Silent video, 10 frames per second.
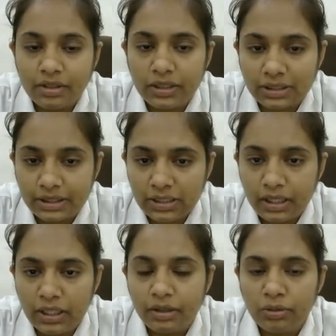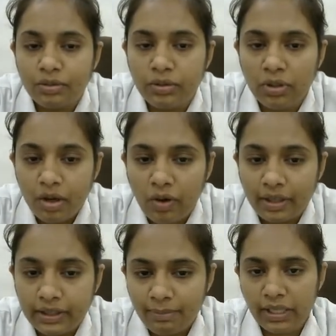nurses into
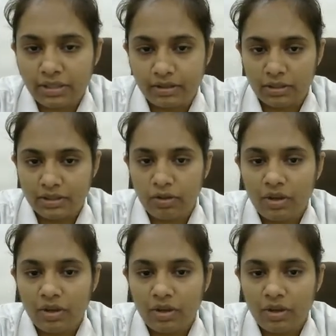on the patients.